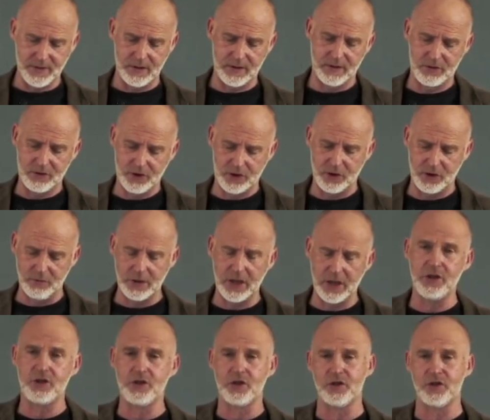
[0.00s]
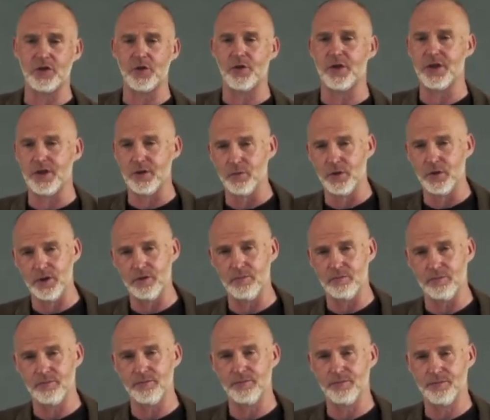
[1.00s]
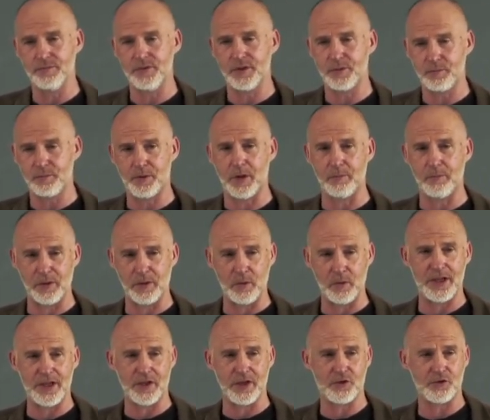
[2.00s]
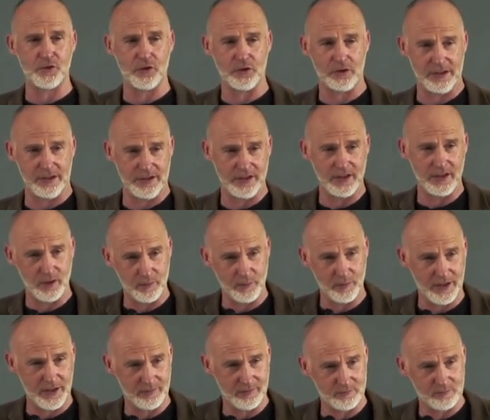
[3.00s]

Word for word: Two nations are in your womb. That's probably why you're struggling a little bit.